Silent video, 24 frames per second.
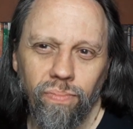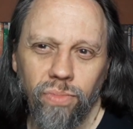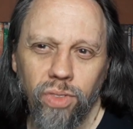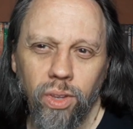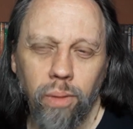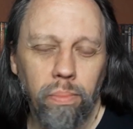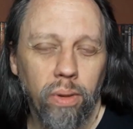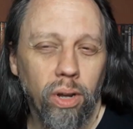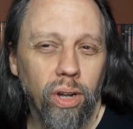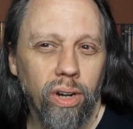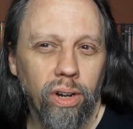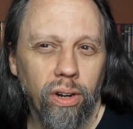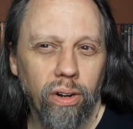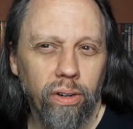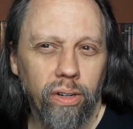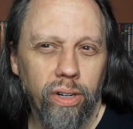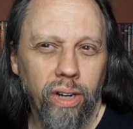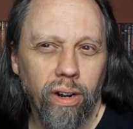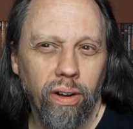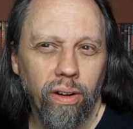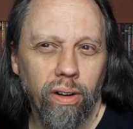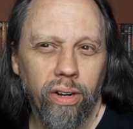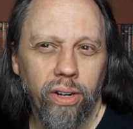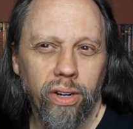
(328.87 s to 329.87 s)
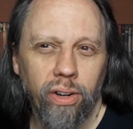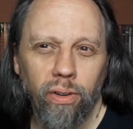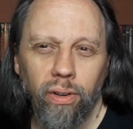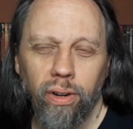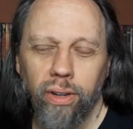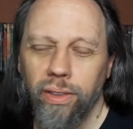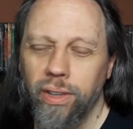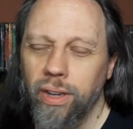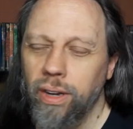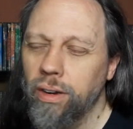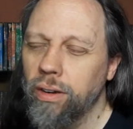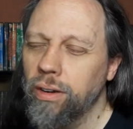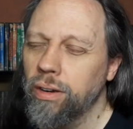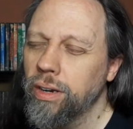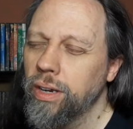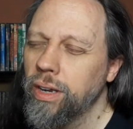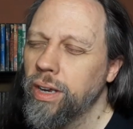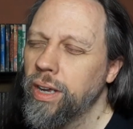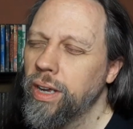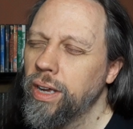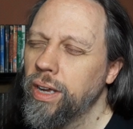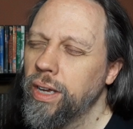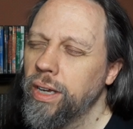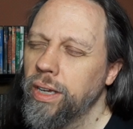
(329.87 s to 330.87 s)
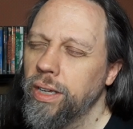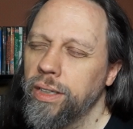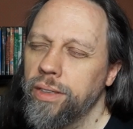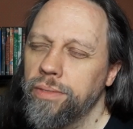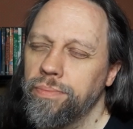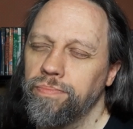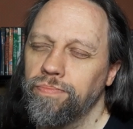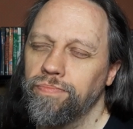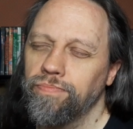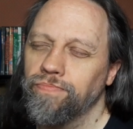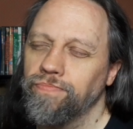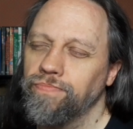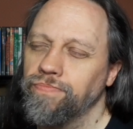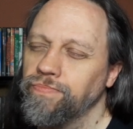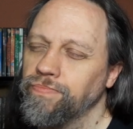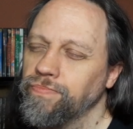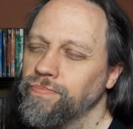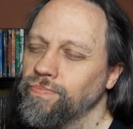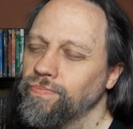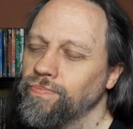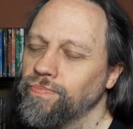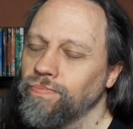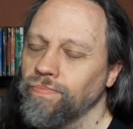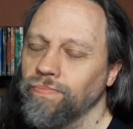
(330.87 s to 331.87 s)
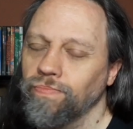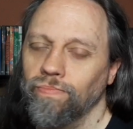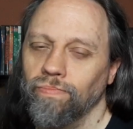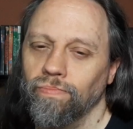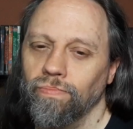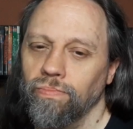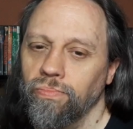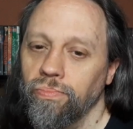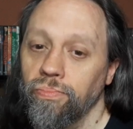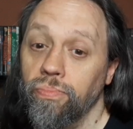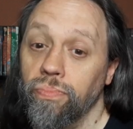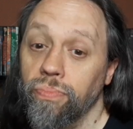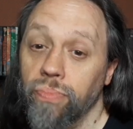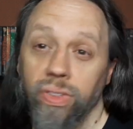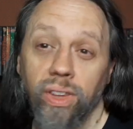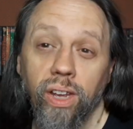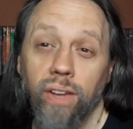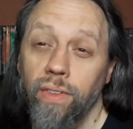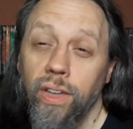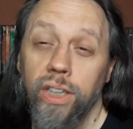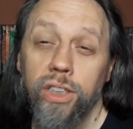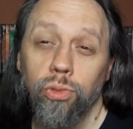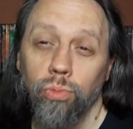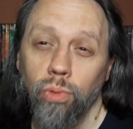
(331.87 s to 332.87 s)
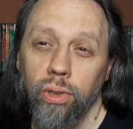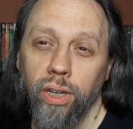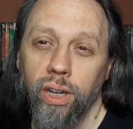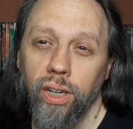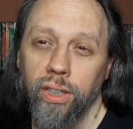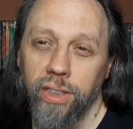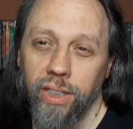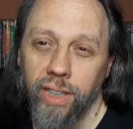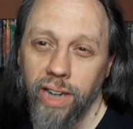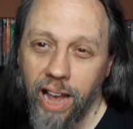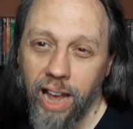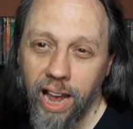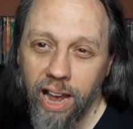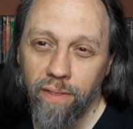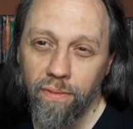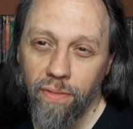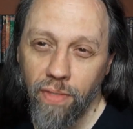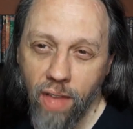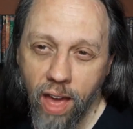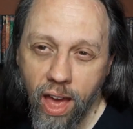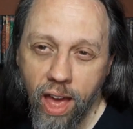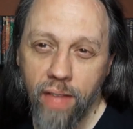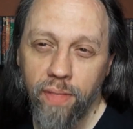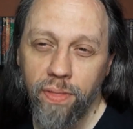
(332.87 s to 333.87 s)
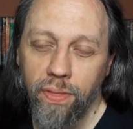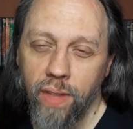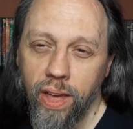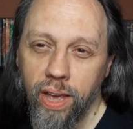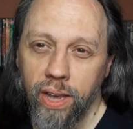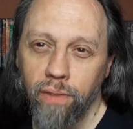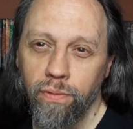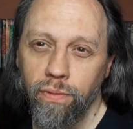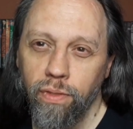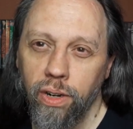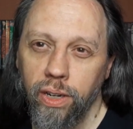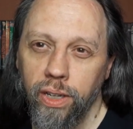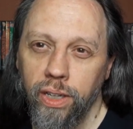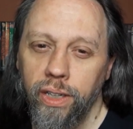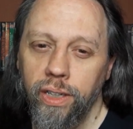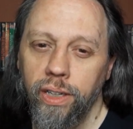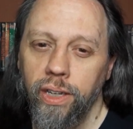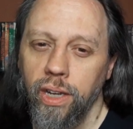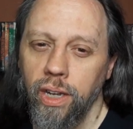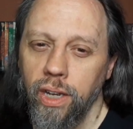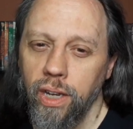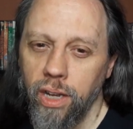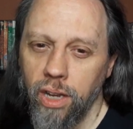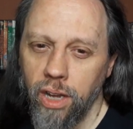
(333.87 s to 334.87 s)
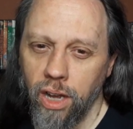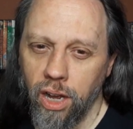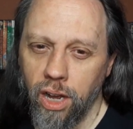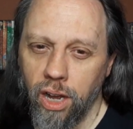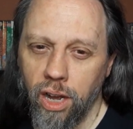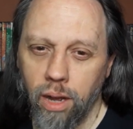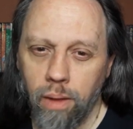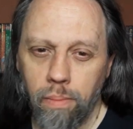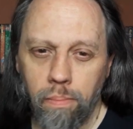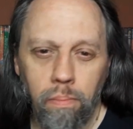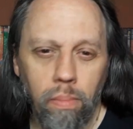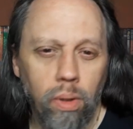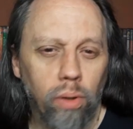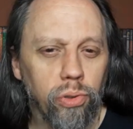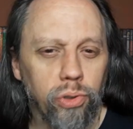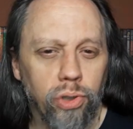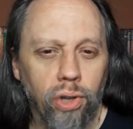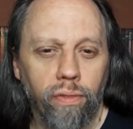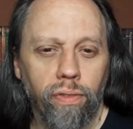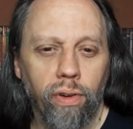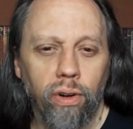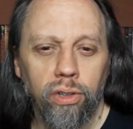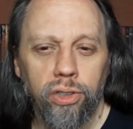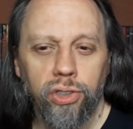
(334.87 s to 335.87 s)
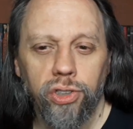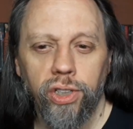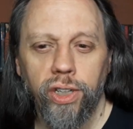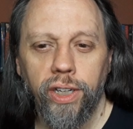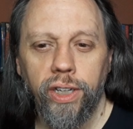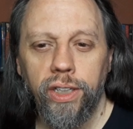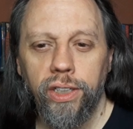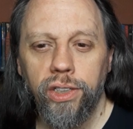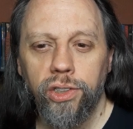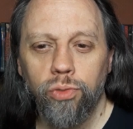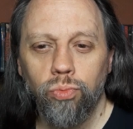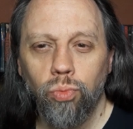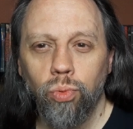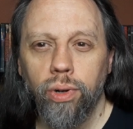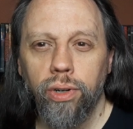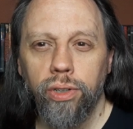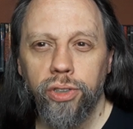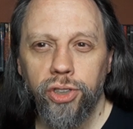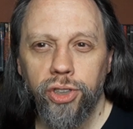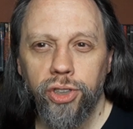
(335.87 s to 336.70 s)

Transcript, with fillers: the butler character in there. It, this one doesn't have that, thankfully. Um, most of her scenes where